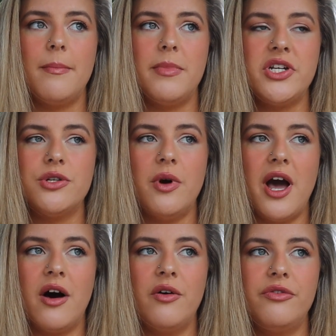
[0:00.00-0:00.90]
mental
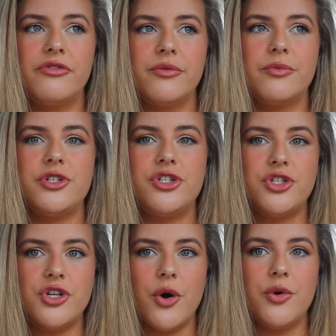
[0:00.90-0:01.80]
health was
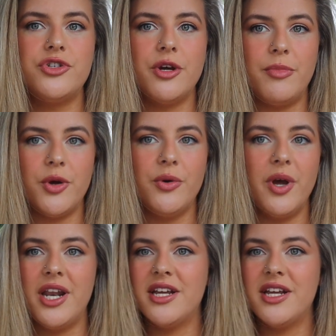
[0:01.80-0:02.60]
so taboo, and